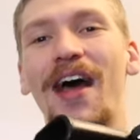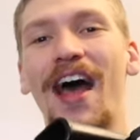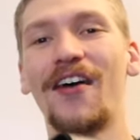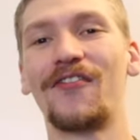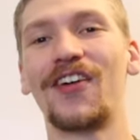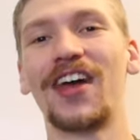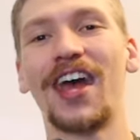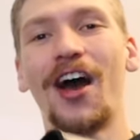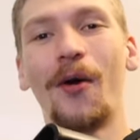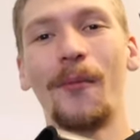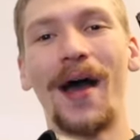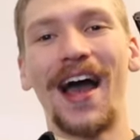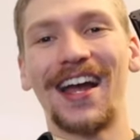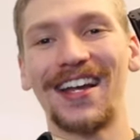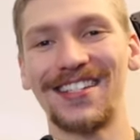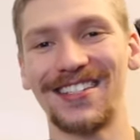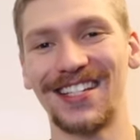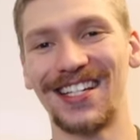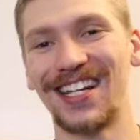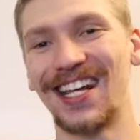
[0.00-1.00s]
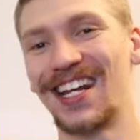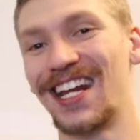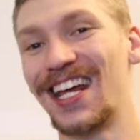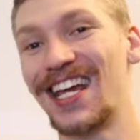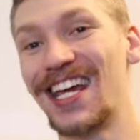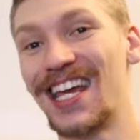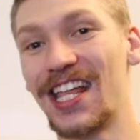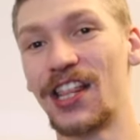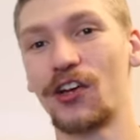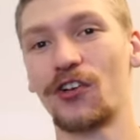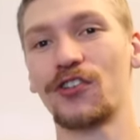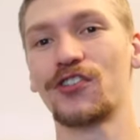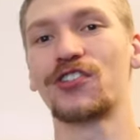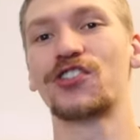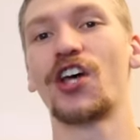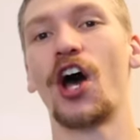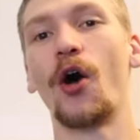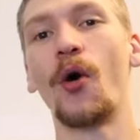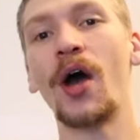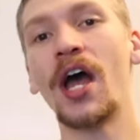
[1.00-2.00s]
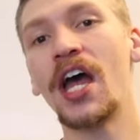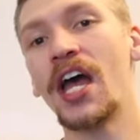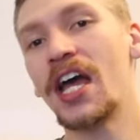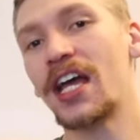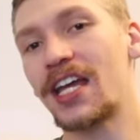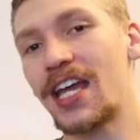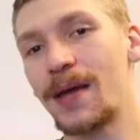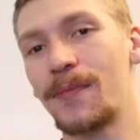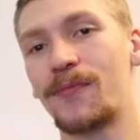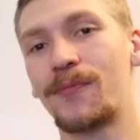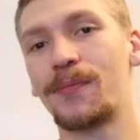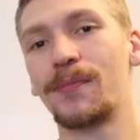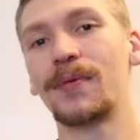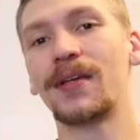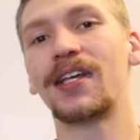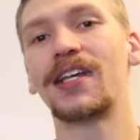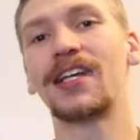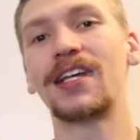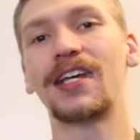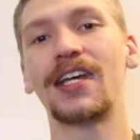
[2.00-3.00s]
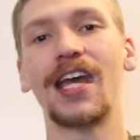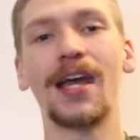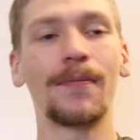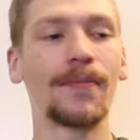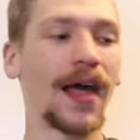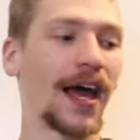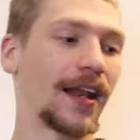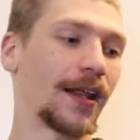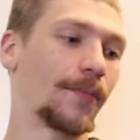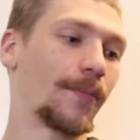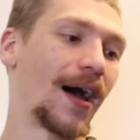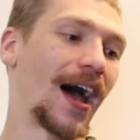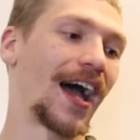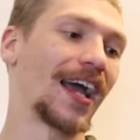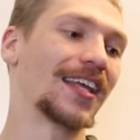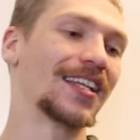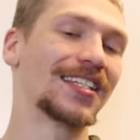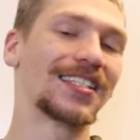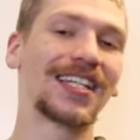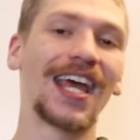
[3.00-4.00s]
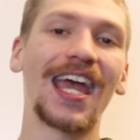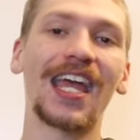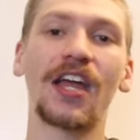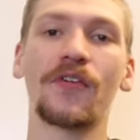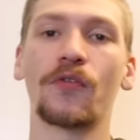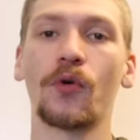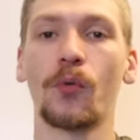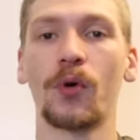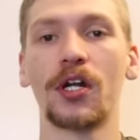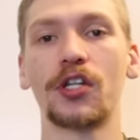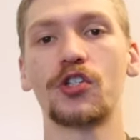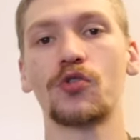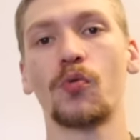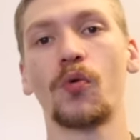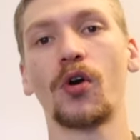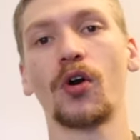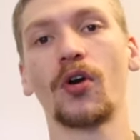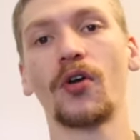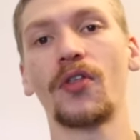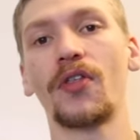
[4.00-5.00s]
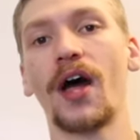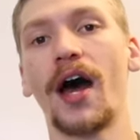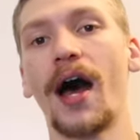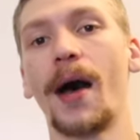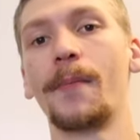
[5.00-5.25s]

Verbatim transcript: FAL magazine in it either. So keep that in mind, take it for what it's worth.